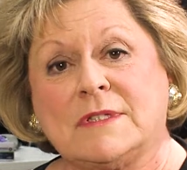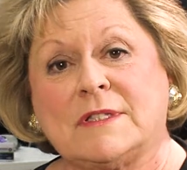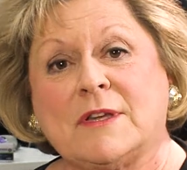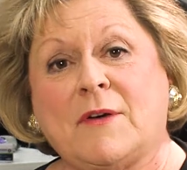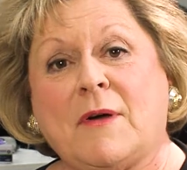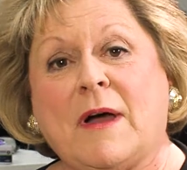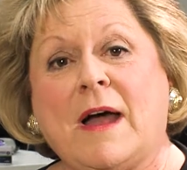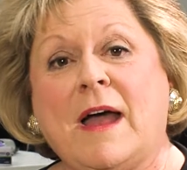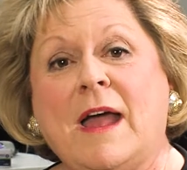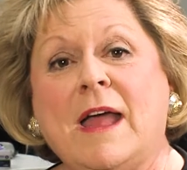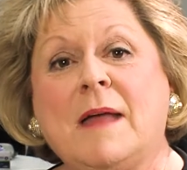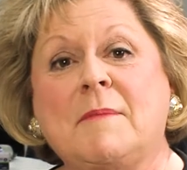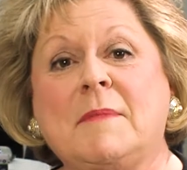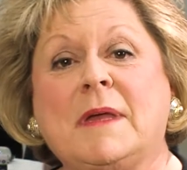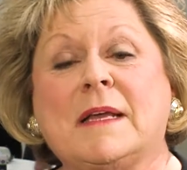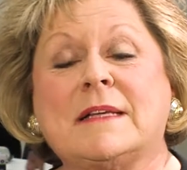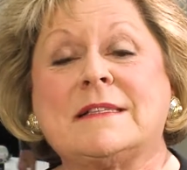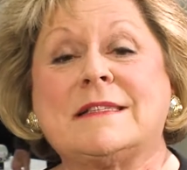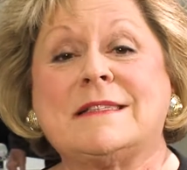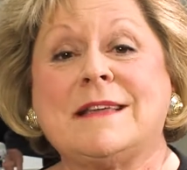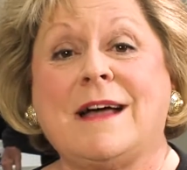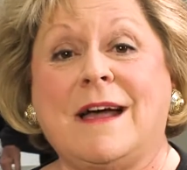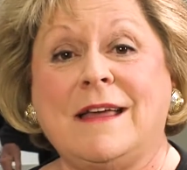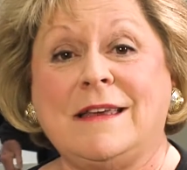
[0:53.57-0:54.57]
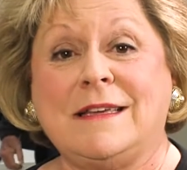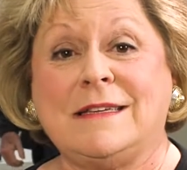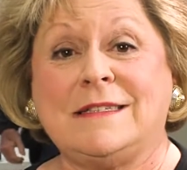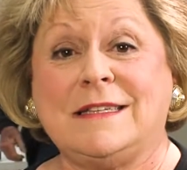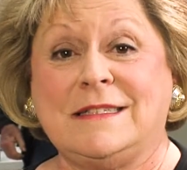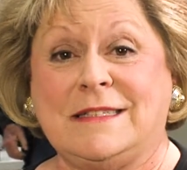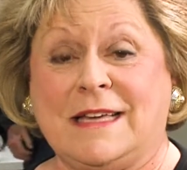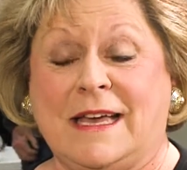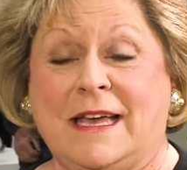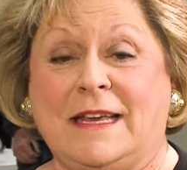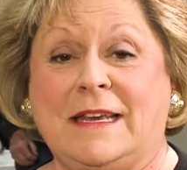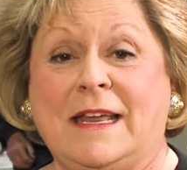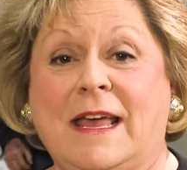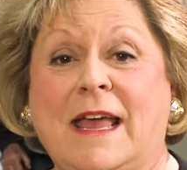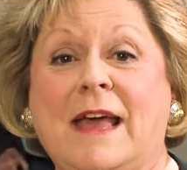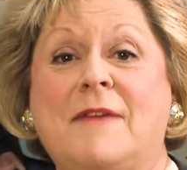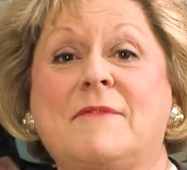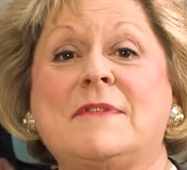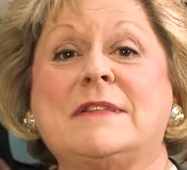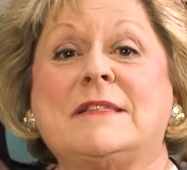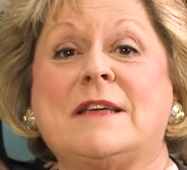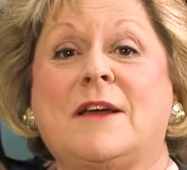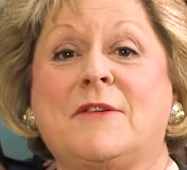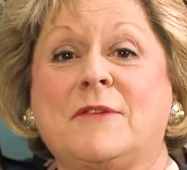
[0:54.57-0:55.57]
So I am excited today to
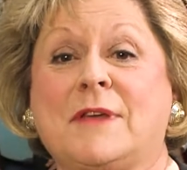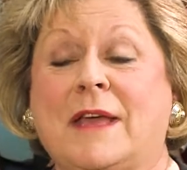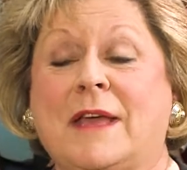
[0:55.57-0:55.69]
have as our